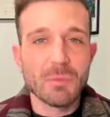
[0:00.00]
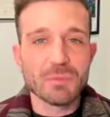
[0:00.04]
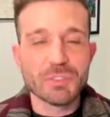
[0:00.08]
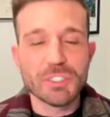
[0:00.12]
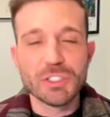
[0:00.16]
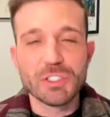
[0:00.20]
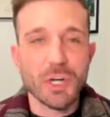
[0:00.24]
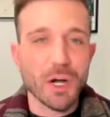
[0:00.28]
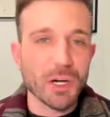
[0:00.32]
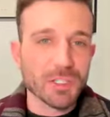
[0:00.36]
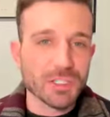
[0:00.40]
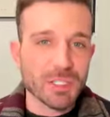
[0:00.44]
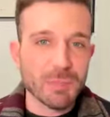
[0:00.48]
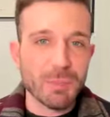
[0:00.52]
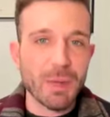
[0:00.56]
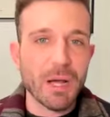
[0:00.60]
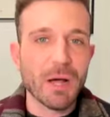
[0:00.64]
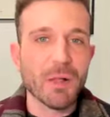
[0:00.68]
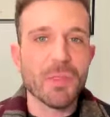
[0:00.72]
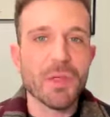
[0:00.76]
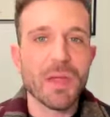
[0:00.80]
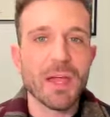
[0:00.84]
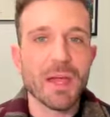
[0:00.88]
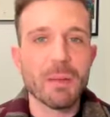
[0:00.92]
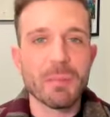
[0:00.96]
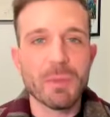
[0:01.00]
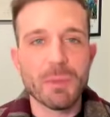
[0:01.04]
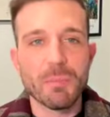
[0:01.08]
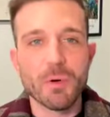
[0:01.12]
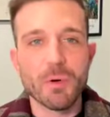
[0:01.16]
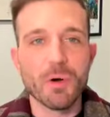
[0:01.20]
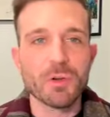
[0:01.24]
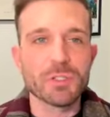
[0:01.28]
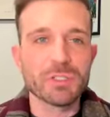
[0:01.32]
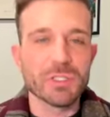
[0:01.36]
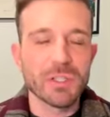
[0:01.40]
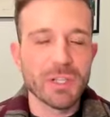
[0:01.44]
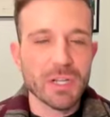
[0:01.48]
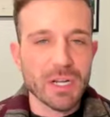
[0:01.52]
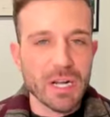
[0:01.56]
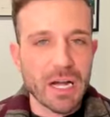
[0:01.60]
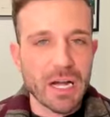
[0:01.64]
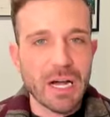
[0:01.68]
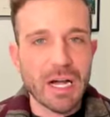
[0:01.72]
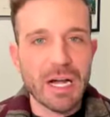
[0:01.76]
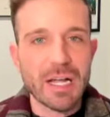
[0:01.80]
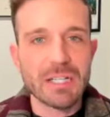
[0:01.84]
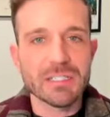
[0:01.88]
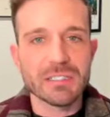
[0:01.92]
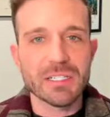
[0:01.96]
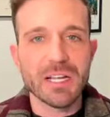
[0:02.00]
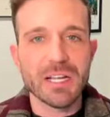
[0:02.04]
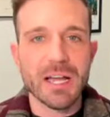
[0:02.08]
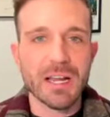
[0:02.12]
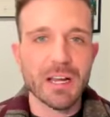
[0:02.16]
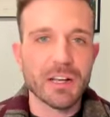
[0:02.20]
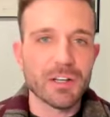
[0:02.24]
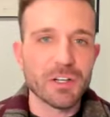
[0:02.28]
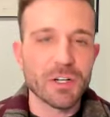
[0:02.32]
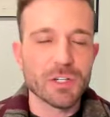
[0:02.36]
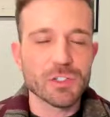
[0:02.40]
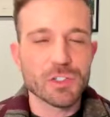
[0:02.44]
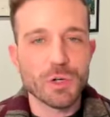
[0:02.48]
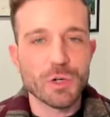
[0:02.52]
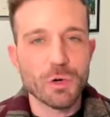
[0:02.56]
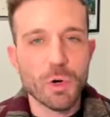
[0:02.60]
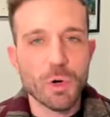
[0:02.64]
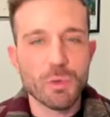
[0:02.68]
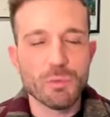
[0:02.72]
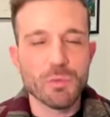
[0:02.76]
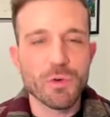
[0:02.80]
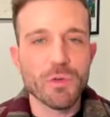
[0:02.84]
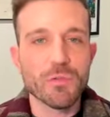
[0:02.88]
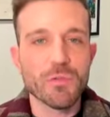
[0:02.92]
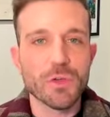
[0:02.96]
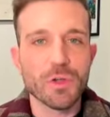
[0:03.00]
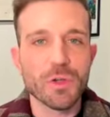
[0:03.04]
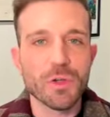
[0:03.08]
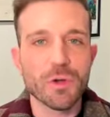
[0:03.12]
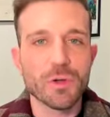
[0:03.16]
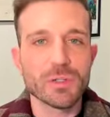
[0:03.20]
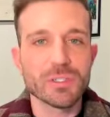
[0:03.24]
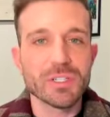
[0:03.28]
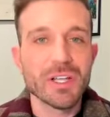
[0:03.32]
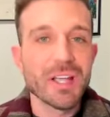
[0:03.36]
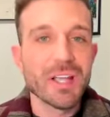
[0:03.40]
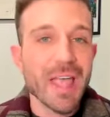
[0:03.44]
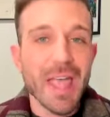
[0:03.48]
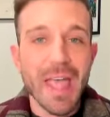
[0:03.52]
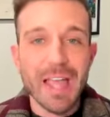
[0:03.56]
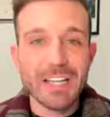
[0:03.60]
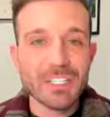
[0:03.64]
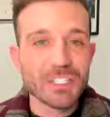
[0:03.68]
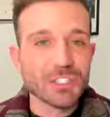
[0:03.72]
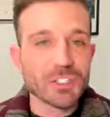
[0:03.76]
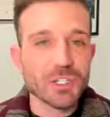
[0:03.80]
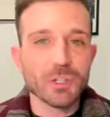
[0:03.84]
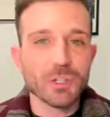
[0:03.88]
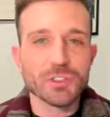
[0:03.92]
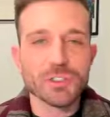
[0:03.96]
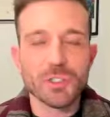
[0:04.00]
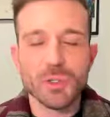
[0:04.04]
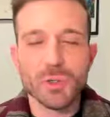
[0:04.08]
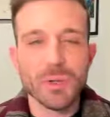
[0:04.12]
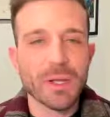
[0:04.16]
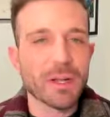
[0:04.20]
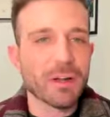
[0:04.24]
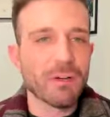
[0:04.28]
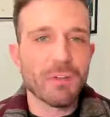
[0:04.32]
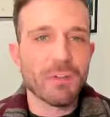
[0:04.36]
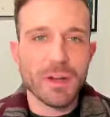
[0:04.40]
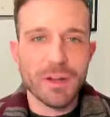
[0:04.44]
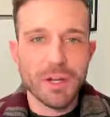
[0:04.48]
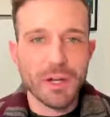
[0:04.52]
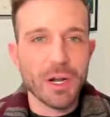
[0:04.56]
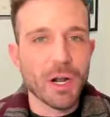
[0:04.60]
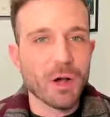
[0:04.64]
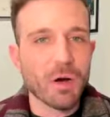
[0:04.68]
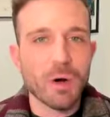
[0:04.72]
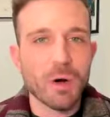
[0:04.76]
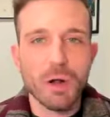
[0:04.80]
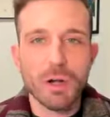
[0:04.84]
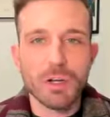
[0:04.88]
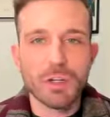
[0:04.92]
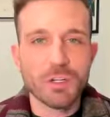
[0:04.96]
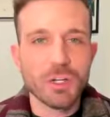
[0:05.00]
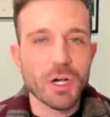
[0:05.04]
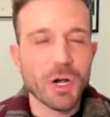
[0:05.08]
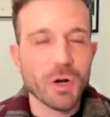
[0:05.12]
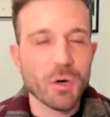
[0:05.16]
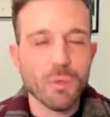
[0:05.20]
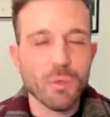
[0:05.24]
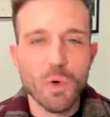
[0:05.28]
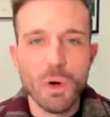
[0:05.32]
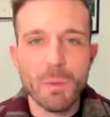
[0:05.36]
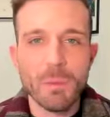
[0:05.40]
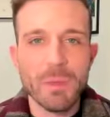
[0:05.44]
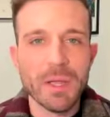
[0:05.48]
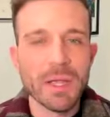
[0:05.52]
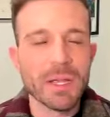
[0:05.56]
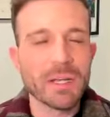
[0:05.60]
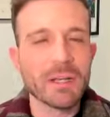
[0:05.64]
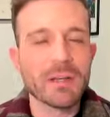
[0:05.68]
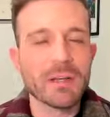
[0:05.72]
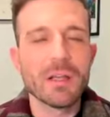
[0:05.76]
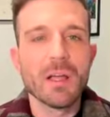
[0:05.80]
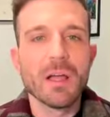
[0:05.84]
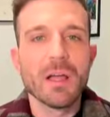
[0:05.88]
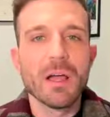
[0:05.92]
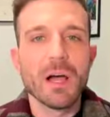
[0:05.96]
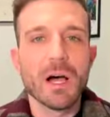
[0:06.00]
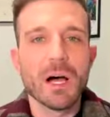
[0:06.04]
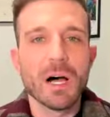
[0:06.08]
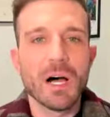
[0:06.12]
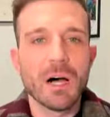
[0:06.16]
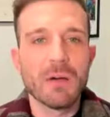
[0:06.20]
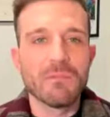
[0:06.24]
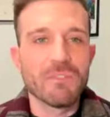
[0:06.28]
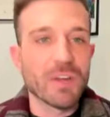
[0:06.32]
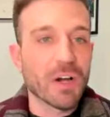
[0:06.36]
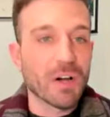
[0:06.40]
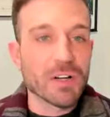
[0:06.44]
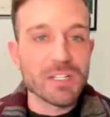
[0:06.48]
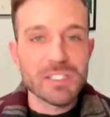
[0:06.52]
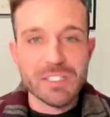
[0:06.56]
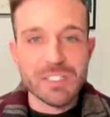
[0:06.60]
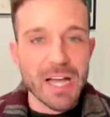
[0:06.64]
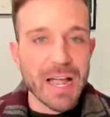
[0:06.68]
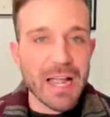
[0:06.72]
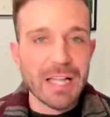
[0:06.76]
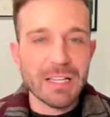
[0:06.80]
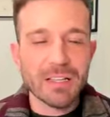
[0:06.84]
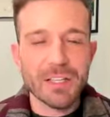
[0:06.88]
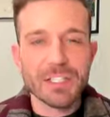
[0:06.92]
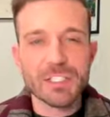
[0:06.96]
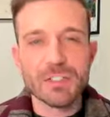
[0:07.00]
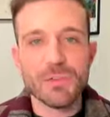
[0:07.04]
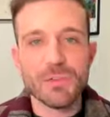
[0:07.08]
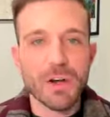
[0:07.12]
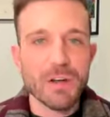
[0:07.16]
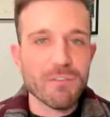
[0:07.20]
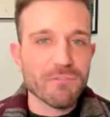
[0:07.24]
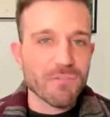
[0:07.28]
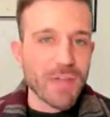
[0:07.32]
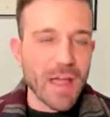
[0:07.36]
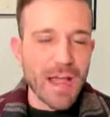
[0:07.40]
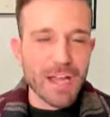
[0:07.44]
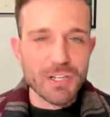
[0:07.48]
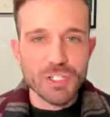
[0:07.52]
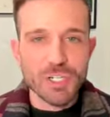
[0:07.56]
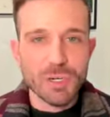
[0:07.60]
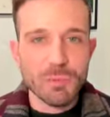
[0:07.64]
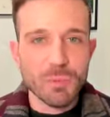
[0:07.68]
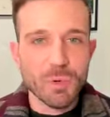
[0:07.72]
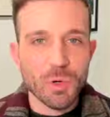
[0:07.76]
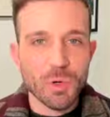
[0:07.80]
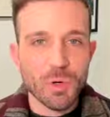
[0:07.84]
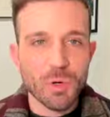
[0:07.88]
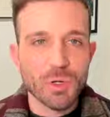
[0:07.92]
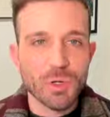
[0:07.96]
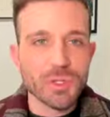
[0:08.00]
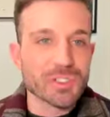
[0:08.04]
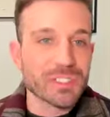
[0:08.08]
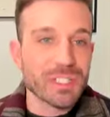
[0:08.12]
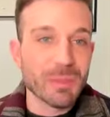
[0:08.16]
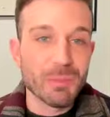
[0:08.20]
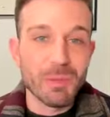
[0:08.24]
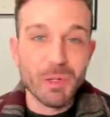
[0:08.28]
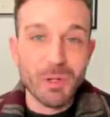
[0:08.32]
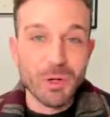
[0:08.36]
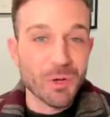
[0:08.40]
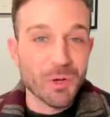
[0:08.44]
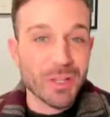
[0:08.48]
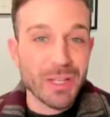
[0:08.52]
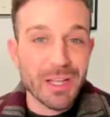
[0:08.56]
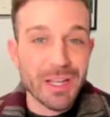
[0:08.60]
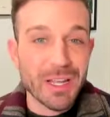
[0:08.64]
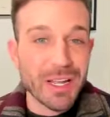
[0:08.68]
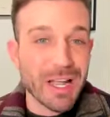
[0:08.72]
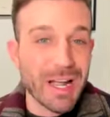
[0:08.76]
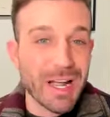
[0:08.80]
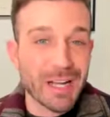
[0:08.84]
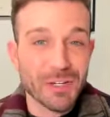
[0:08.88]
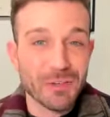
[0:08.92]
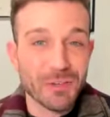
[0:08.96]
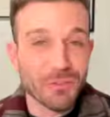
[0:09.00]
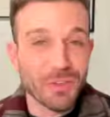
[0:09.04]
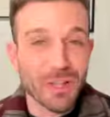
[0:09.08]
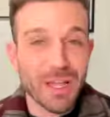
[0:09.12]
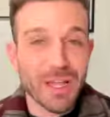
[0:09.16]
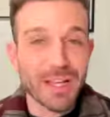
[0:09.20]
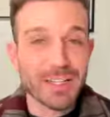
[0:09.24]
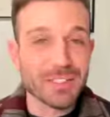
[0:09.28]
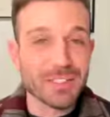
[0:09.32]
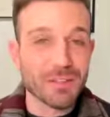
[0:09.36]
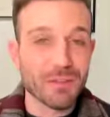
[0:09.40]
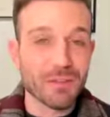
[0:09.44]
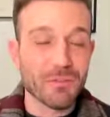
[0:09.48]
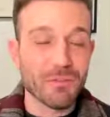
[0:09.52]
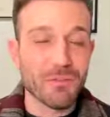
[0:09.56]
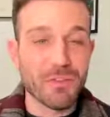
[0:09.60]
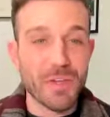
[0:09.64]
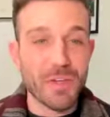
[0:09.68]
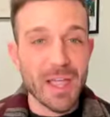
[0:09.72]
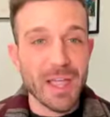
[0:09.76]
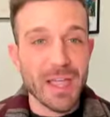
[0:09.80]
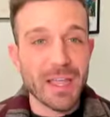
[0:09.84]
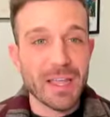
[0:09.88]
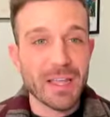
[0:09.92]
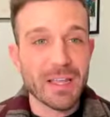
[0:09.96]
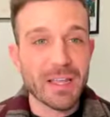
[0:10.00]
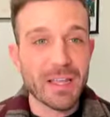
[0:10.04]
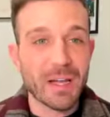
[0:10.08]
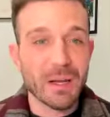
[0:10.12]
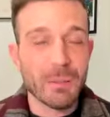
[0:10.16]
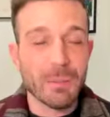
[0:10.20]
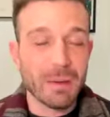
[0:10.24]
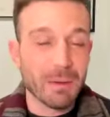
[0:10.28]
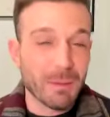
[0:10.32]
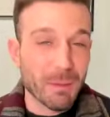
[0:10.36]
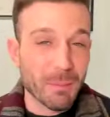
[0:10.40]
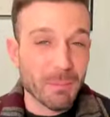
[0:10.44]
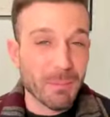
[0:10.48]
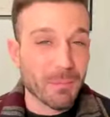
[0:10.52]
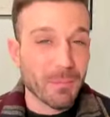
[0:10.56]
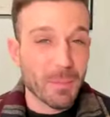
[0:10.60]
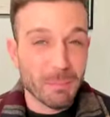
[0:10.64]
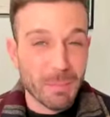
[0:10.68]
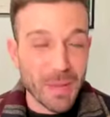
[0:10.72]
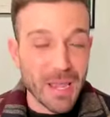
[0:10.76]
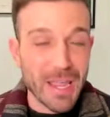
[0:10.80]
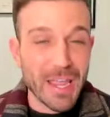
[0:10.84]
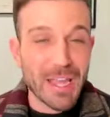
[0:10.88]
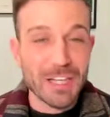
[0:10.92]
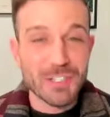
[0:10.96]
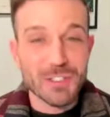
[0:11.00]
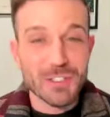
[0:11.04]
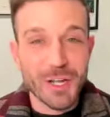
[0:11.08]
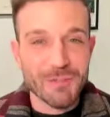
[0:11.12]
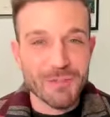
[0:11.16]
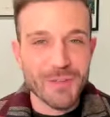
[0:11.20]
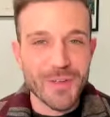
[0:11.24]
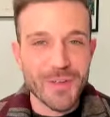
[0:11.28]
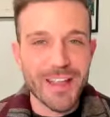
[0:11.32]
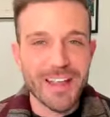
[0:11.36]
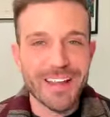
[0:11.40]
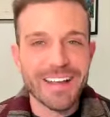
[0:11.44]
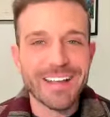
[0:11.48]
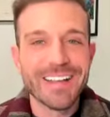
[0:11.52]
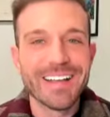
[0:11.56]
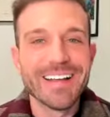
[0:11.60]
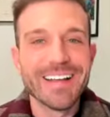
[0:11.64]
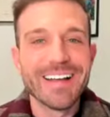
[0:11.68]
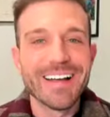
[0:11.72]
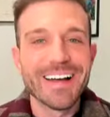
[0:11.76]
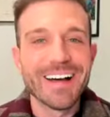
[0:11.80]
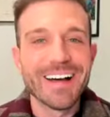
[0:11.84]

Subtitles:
She talks about them, the pros and the cons, and kind of does her own reviews. And she's also like a young woman, very stylish, very fashionable. Similarly, kind of likes beige, not vague,